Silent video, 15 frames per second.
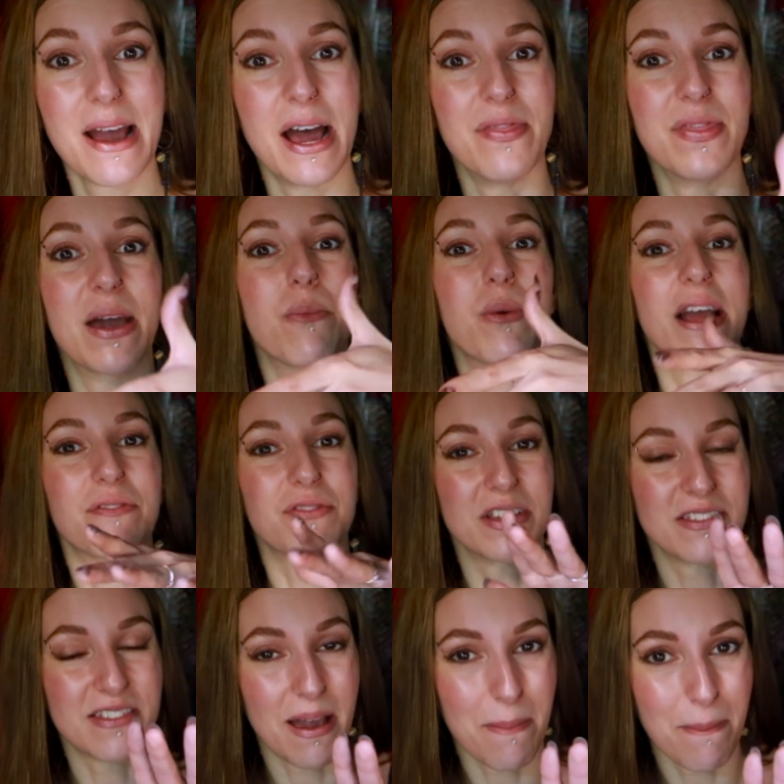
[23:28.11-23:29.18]
And then we have to
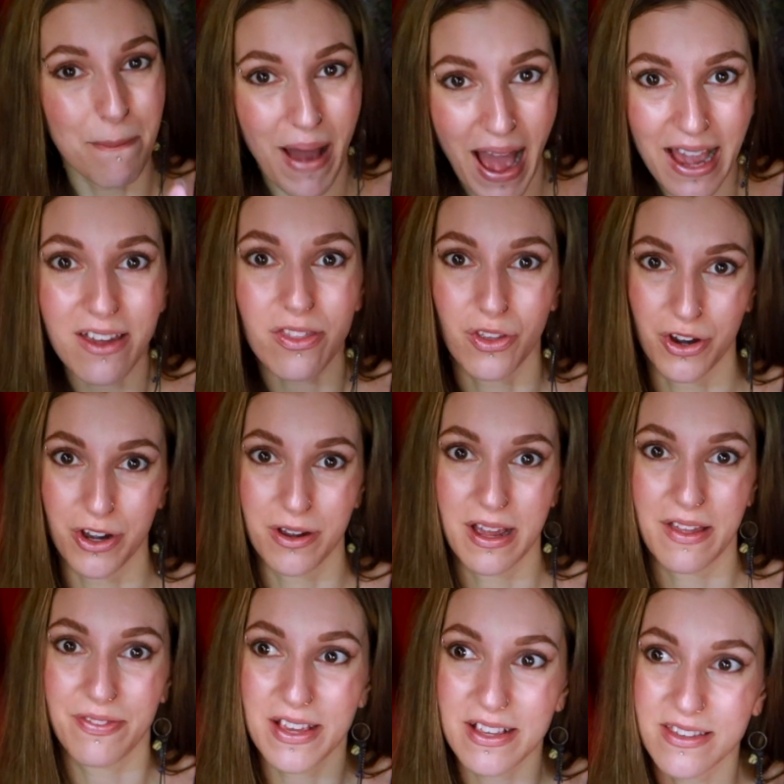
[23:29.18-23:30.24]
step back though.
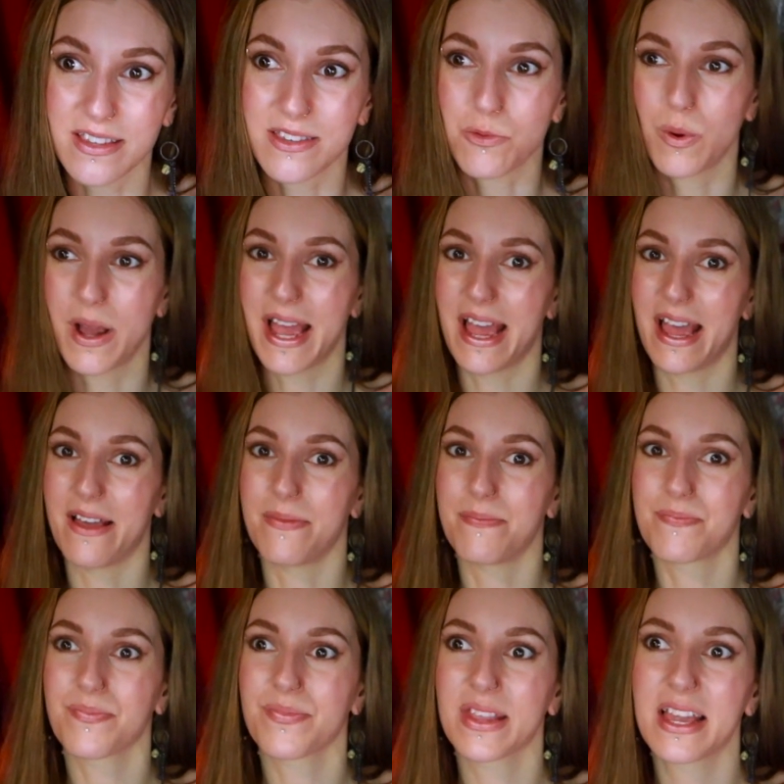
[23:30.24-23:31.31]
And this is where
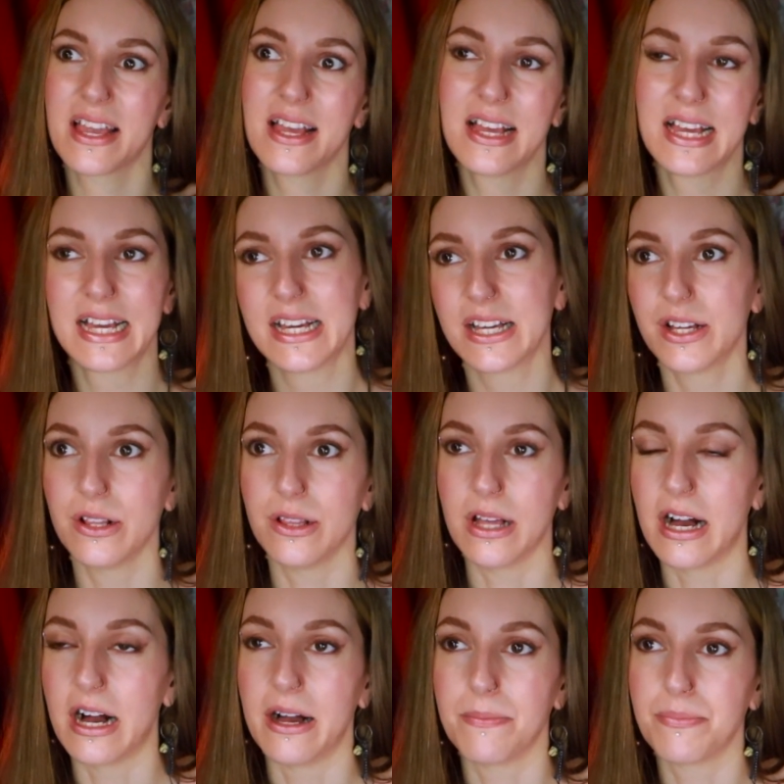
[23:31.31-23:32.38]

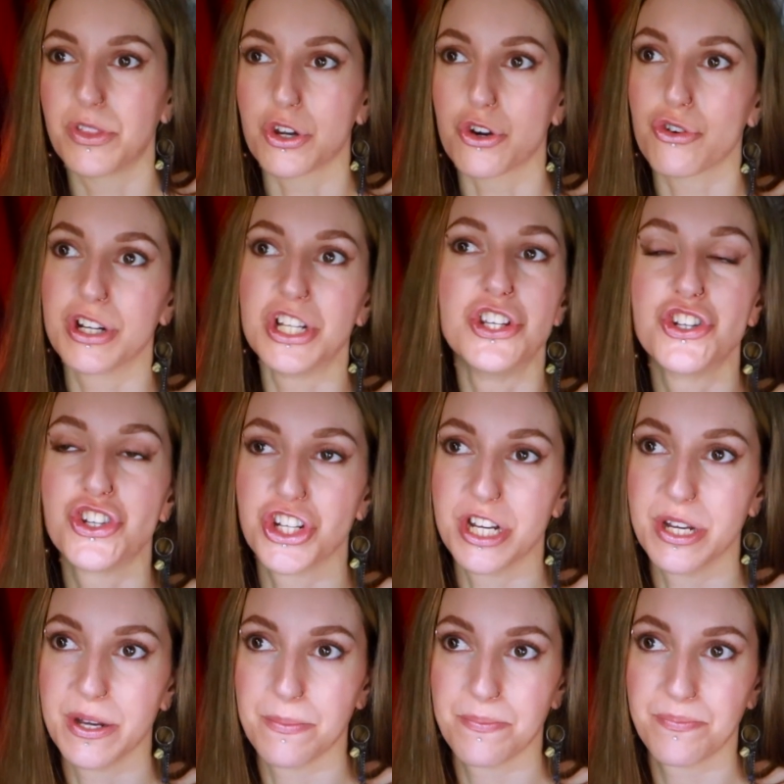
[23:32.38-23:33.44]
the Christian